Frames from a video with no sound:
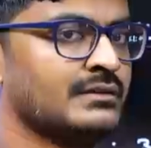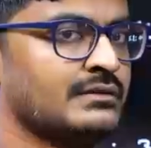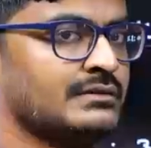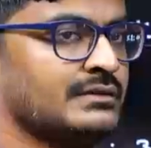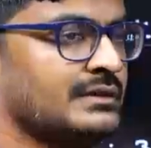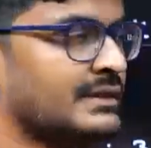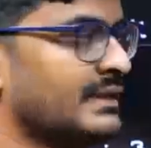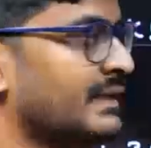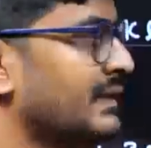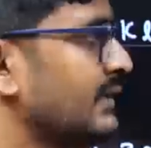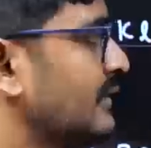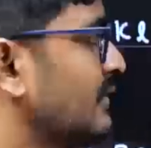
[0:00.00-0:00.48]

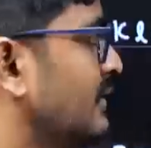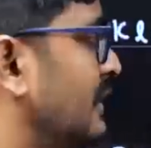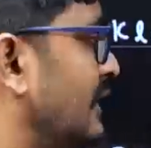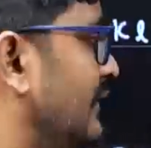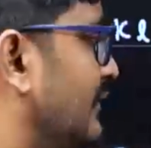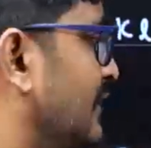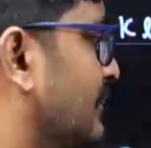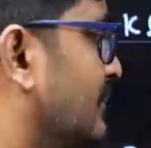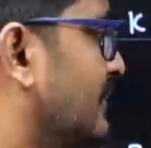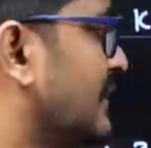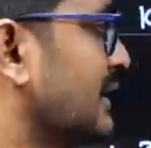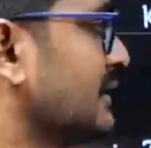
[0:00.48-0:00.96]
thing into
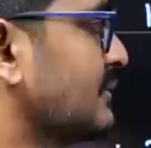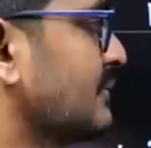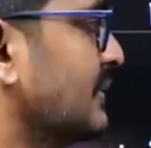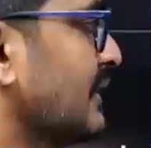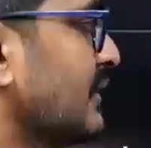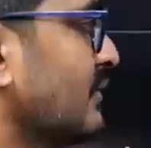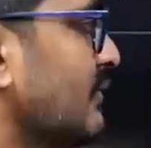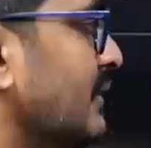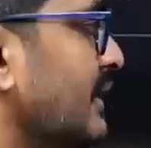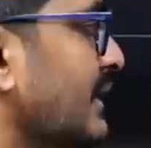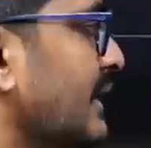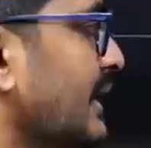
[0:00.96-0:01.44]
11 parts,
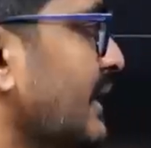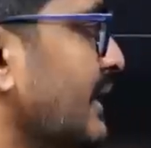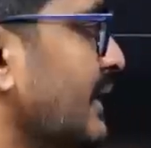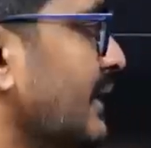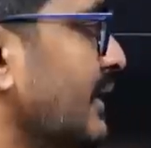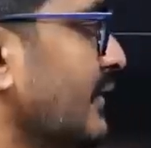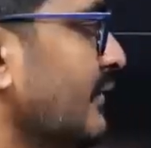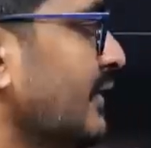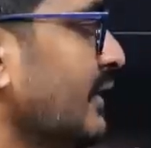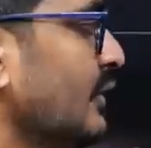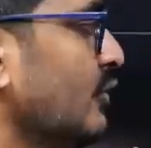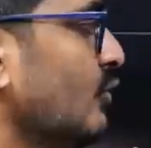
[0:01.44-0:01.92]
but you are
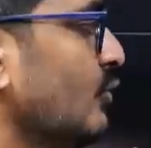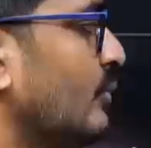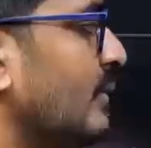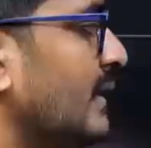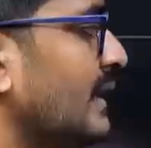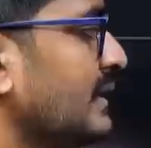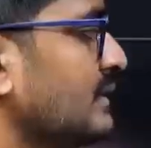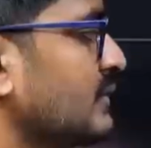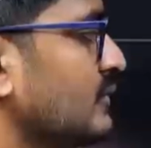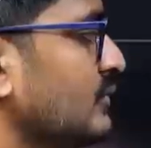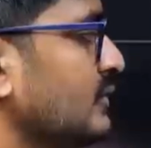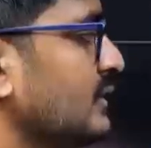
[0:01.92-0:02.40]
giving 2
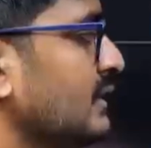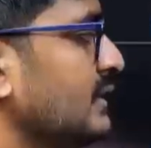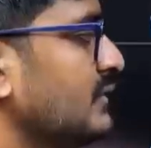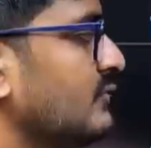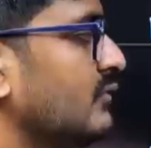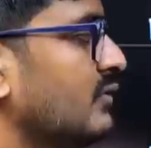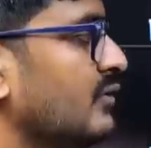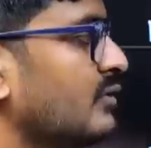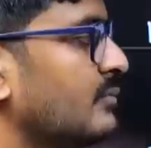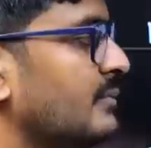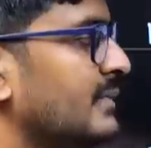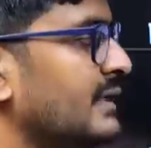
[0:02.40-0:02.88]
parts to this,
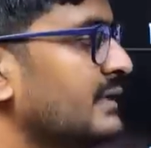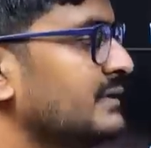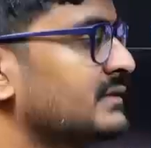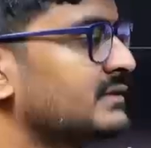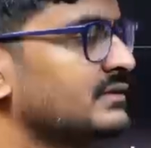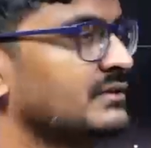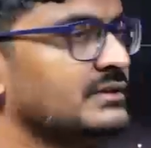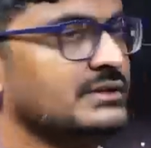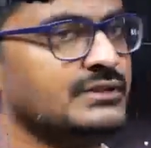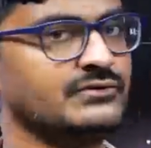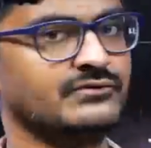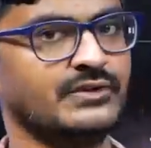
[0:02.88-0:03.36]
4 parts
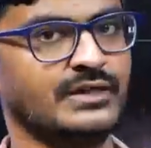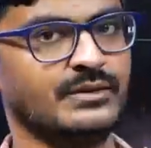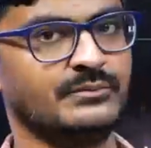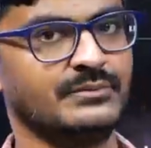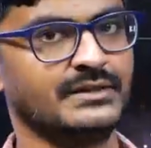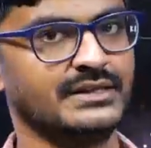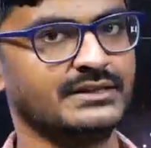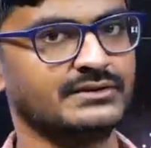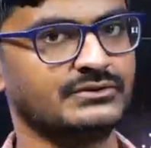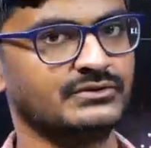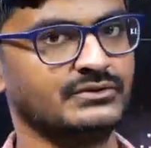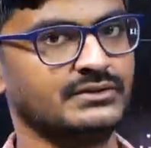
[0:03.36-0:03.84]
to this, 5
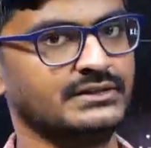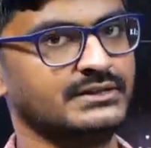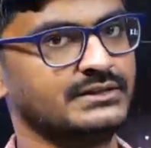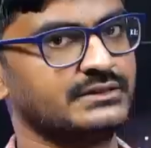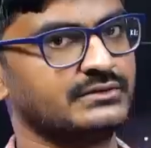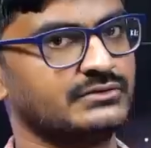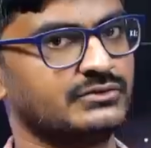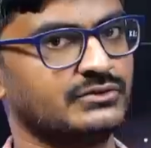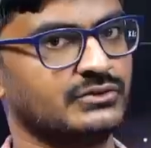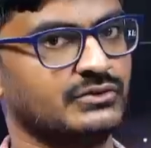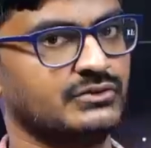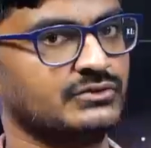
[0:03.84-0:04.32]
parts to
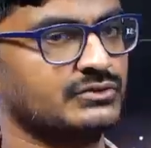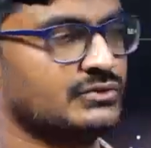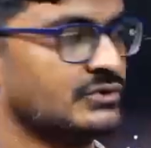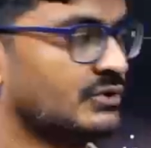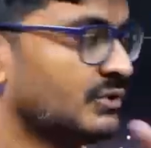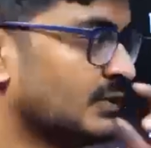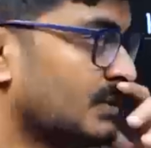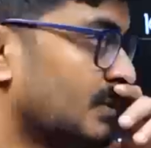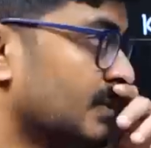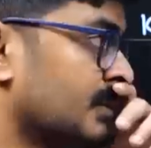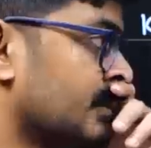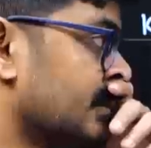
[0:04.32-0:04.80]
this.
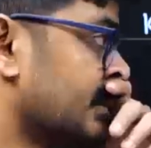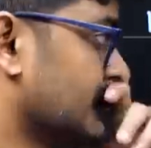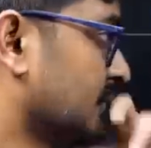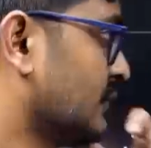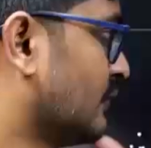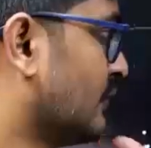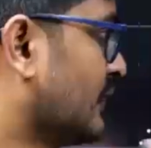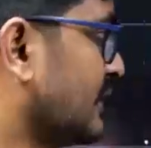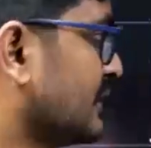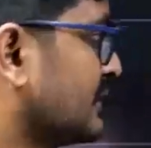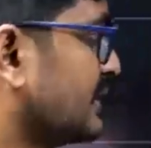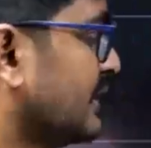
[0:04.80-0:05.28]
So
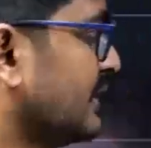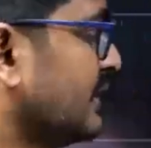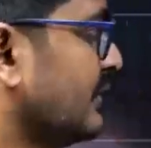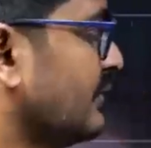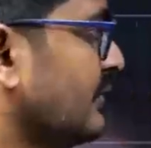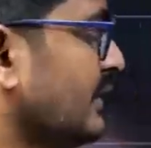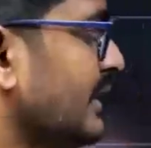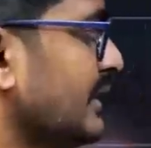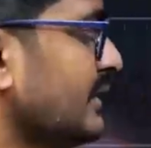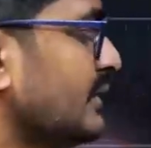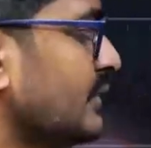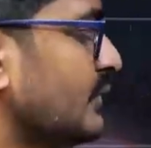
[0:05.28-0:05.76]
what is the
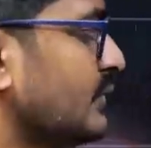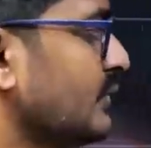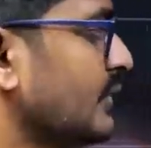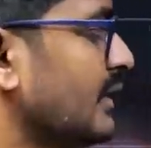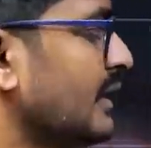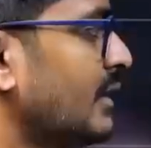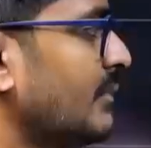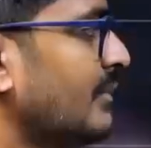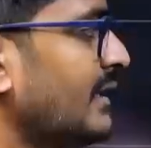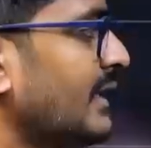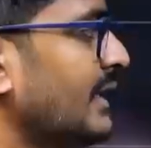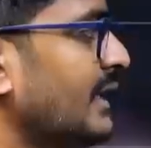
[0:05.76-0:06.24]
new length?
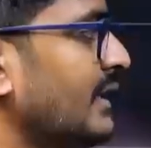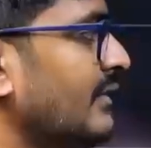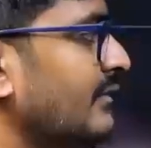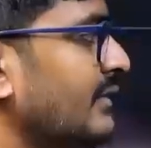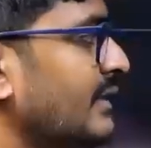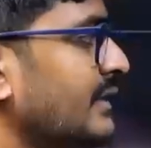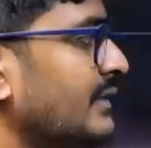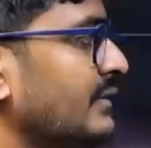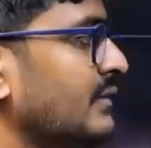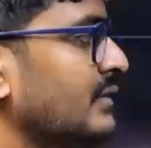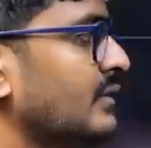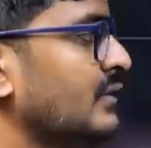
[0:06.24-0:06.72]
2L by
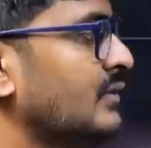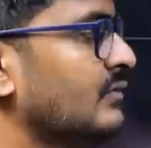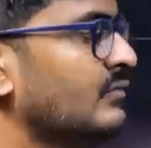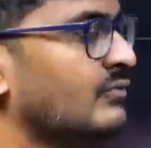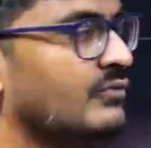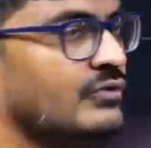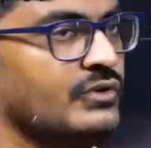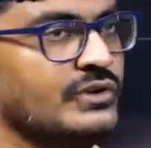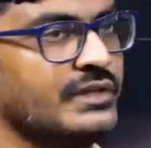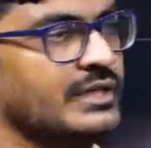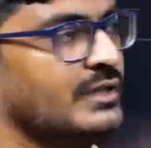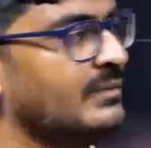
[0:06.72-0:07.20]
11,
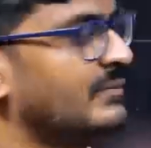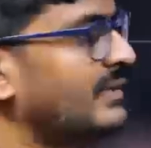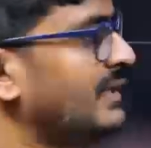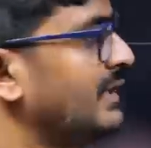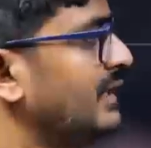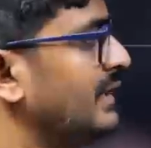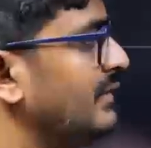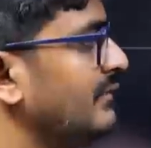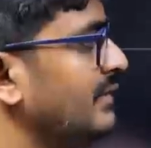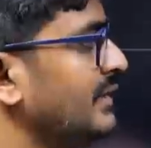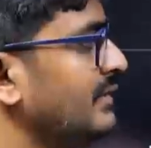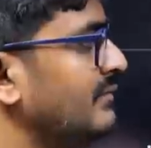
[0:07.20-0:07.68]
4L by
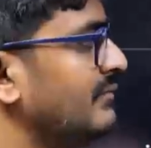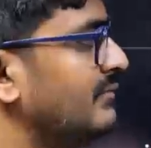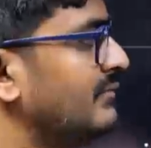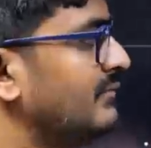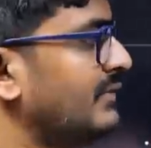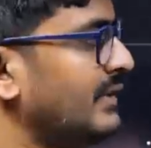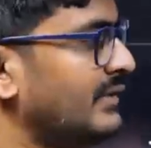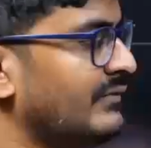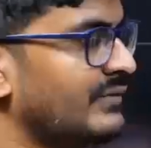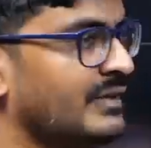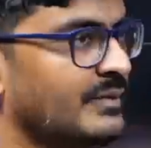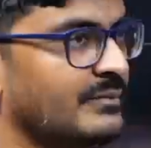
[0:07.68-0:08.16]
11,
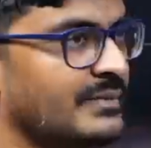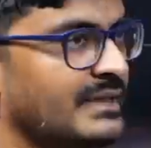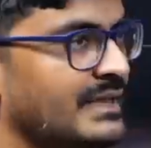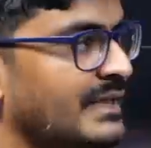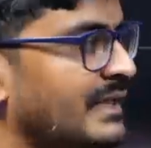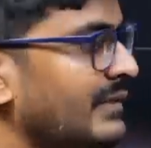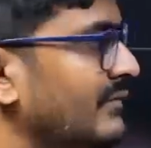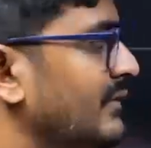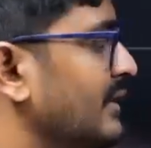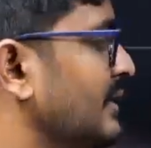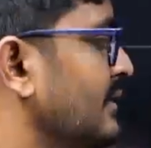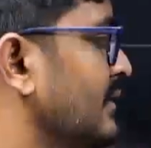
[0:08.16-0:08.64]
5L by
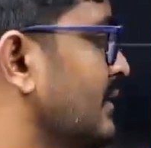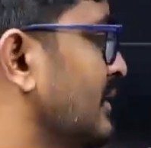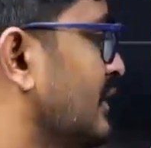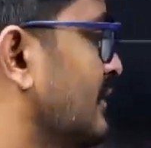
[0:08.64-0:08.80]
11.